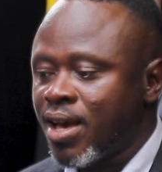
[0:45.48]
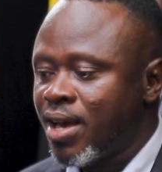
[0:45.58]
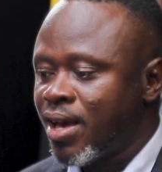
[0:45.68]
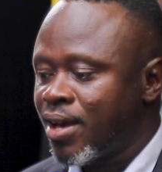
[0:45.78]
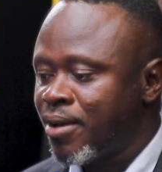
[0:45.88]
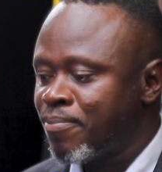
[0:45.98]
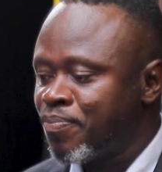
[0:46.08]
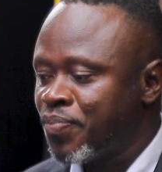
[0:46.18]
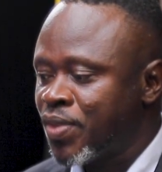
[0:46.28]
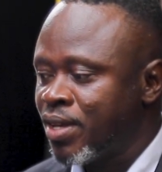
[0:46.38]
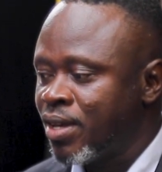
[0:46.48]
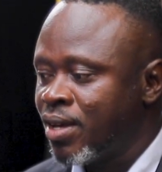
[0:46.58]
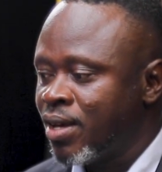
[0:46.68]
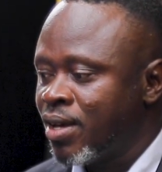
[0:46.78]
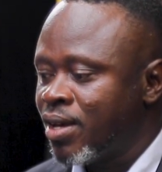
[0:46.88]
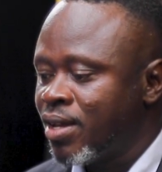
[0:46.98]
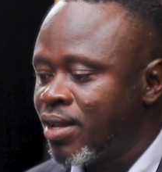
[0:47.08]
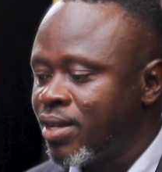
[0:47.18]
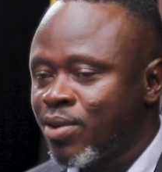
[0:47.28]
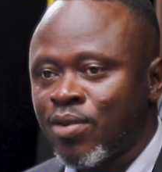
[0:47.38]
Um,
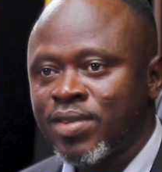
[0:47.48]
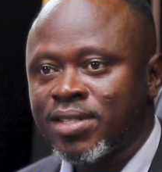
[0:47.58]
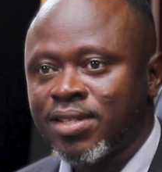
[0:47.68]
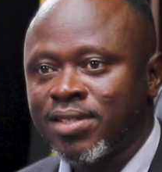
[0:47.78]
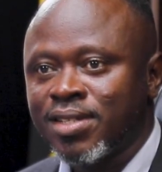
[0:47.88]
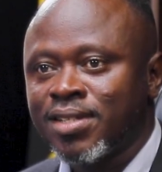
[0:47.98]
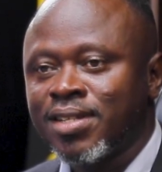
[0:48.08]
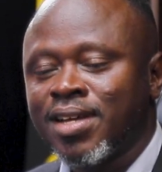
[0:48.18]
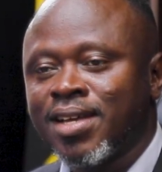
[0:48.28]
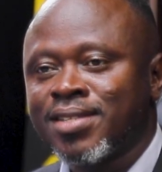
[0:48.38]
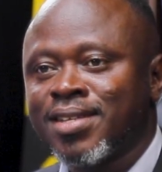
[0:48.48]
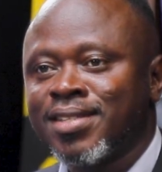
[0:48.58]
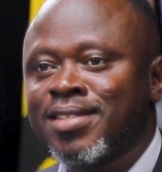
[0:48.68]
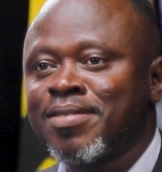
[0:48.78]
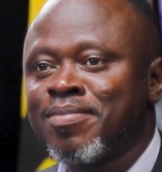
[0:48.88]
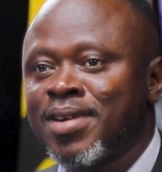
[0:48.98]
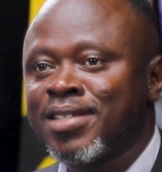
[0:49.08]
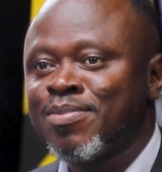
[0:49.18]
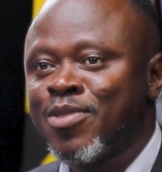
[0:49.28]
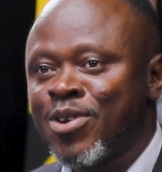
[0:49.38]
the conversation is getting
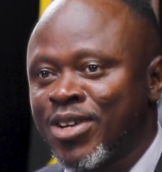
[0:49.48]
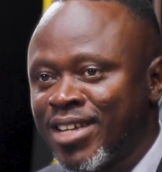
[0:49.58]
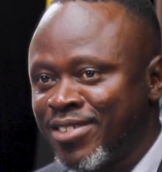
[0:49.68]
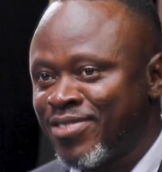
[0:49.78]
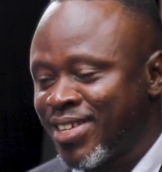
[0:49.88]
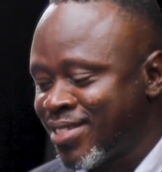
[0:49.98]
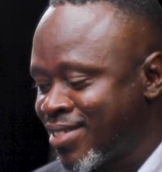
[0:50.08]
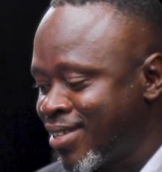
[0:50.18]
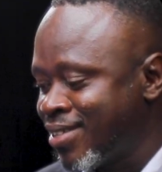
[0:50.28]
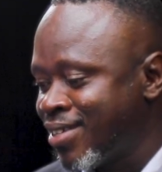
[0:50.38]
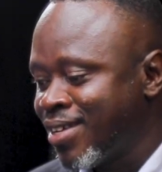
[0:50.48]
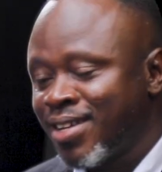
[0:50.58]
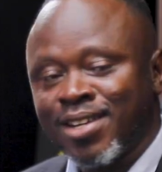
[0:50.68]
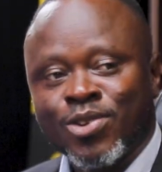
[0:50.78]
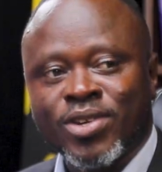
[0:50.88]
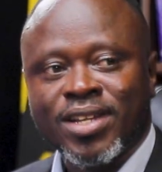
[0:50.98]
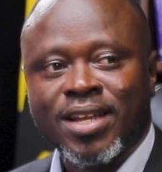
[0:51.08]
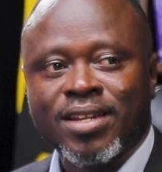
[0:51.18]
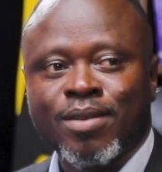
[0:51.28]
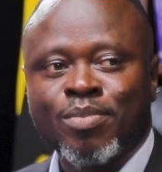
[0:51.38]
much more interesting, looking
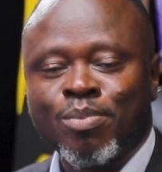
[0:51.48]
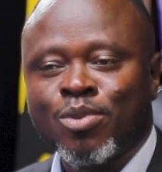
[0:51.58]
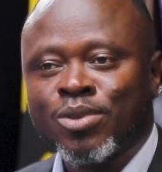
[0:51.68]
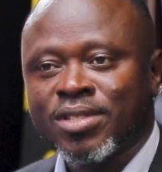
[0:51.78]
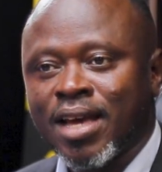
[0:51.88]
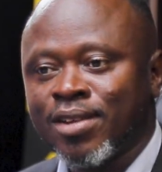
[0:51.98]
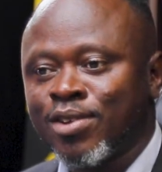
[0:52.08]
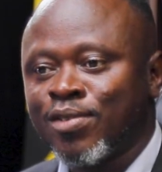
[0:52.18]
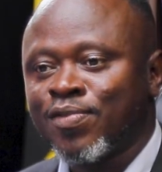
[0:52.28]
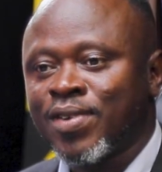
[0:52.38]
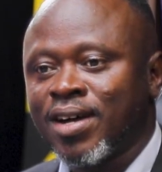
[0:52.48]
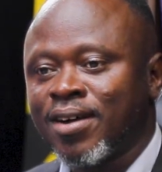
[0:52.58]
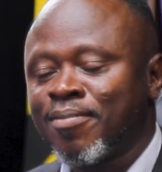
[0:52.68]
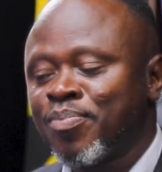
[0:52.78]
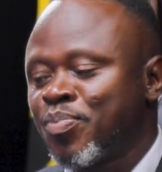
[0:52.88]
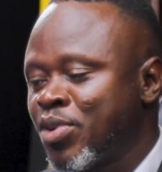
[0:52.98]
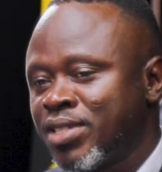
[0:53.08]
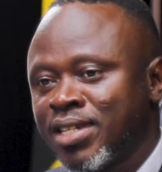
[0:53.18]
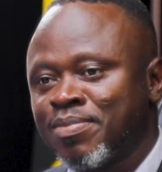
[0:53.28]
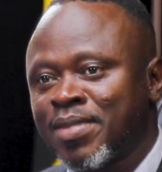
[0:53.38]
at the people side of
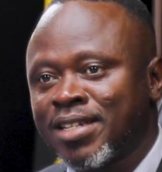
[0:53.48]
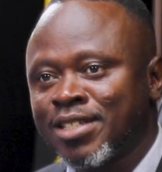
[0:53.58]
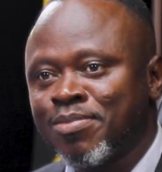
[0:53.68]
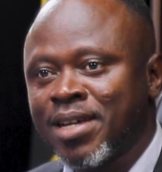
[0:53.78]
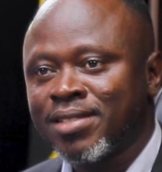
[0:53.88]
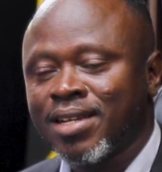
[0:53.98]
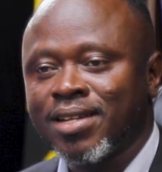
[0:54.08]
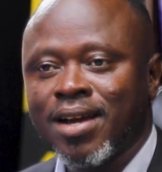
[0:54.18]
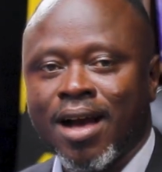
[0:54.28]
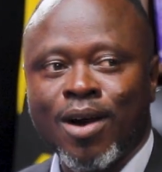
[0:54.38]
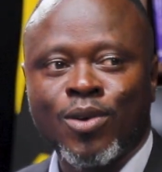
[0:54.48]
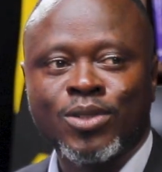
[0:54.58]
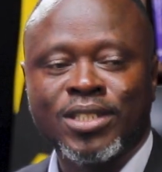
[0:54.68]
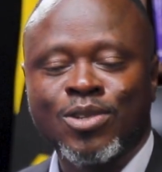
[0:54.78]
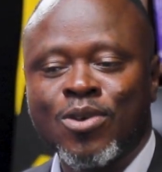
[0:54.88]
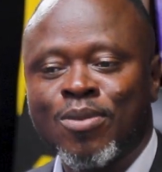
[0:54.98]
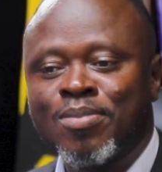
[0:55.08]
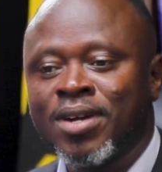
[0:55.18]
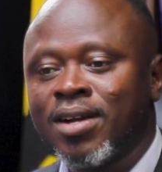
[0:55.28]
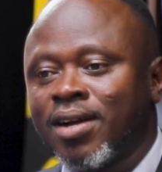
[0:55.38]
project management and how Jacob
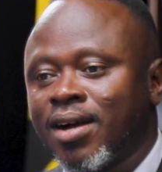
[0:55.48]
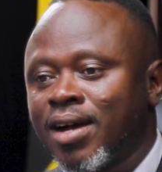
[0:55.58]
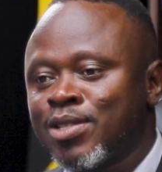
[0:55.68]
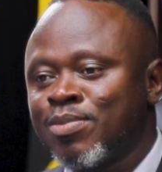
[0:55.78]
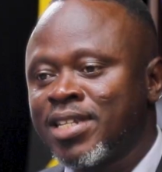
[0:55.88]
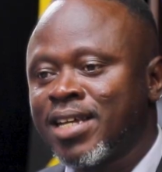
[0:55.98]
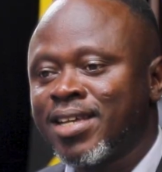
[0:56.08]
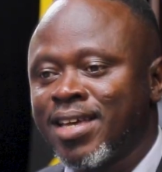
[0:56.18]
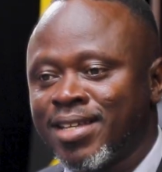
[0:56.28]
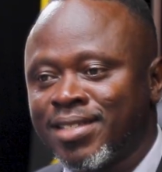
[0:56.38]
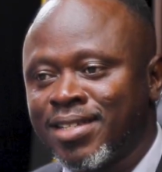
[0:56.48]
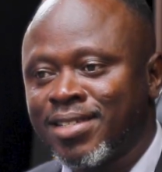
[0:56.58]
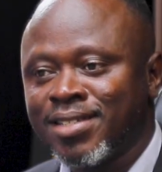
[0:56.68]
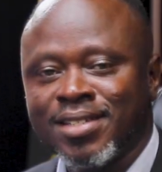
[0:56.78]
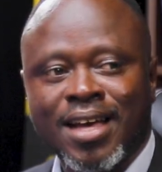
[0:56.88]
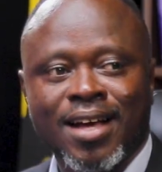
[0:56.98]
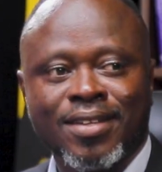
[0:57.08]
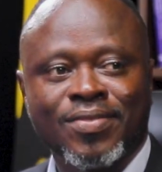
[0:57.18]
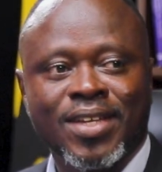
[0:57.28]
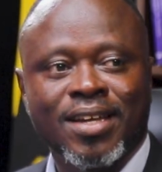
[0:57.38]
has been engaging
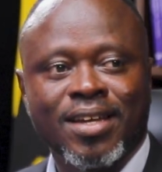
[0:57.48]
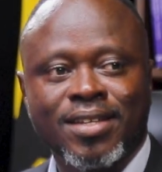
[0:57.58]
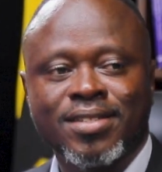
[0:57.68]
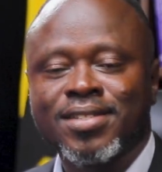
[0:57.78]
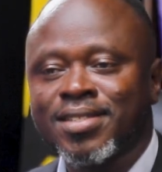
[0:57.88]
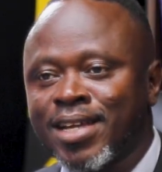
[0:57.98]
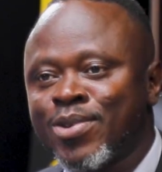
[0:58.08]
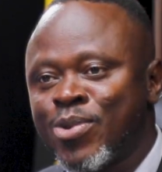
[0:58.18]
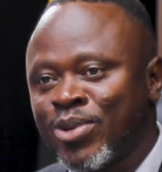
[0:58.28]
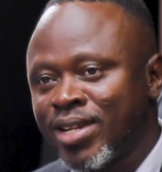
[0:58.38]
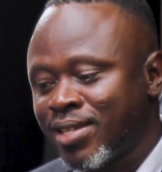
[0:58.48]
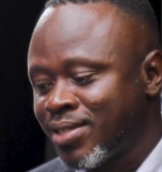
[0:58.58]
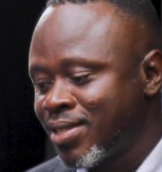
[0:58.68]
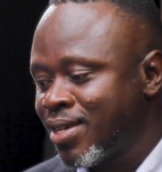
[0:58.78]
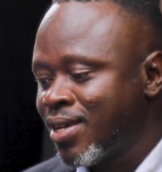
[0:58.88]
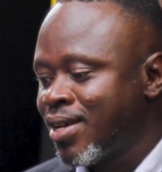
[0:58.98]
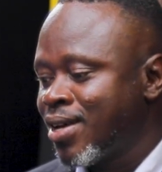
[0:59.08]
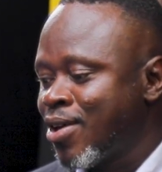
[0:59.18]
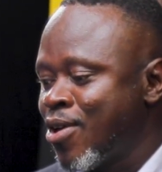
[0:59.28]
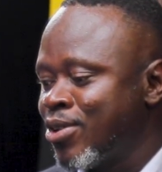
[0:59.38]
his stakeholders
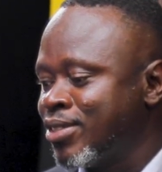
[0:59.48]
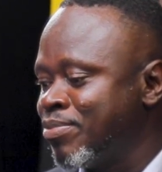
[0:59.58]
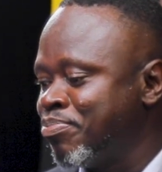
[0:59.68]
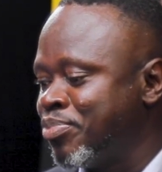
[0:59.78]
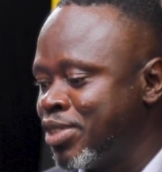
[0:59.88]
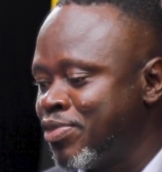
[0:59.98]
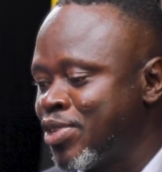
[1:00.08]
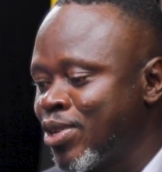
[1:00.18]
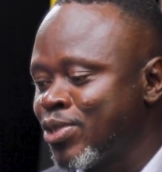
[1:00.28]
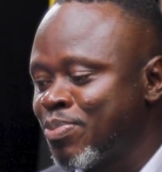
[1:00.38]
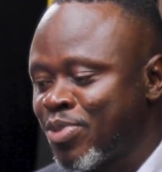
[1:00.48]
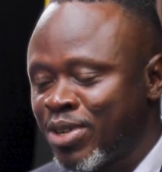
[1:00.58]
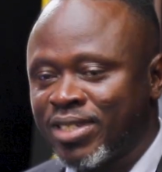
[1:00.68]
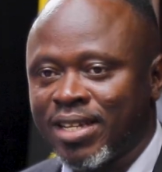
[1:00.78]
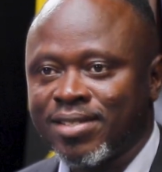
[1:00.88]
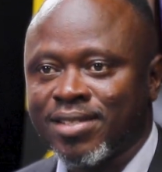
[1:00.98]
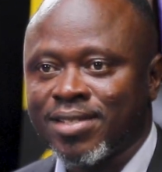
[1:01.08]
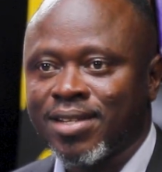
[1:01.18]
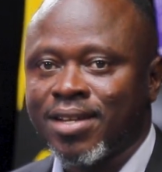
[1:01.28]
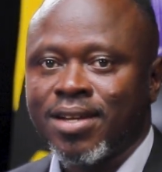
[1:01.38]
on previous projects.